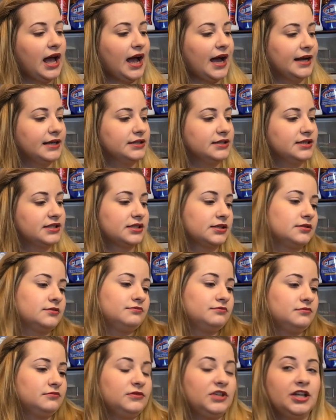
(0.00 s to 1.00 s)
and
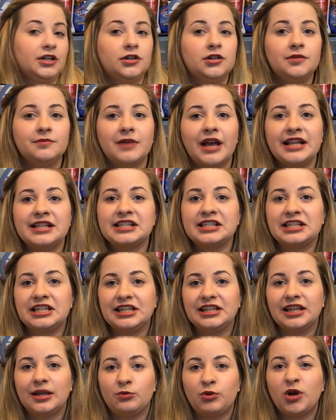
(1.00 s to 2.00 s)
you know, it's a
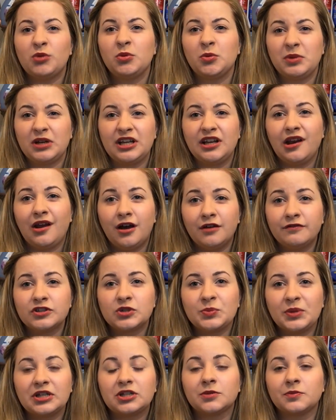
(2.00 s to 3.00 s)
deal that probably a lot of
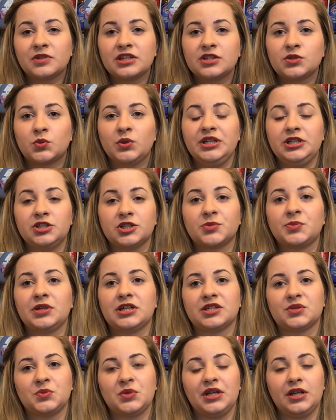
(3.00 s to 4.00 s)
us picked up this week just
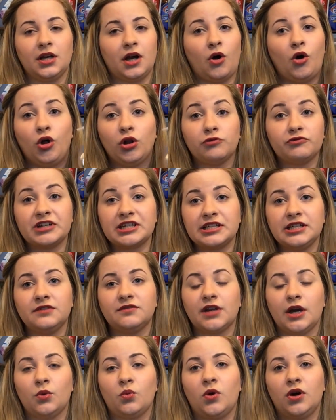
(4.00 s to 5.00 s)
because we all
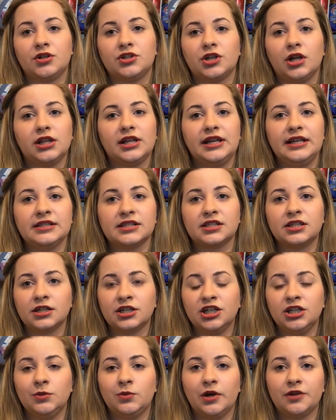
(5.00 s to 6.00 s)
received that $1
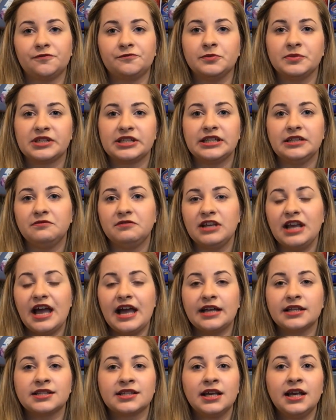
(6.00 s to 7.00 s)
instant coupon from
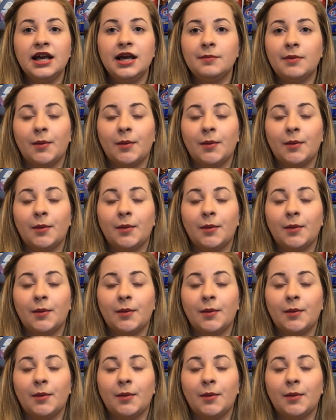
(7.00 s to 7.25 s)
CVS.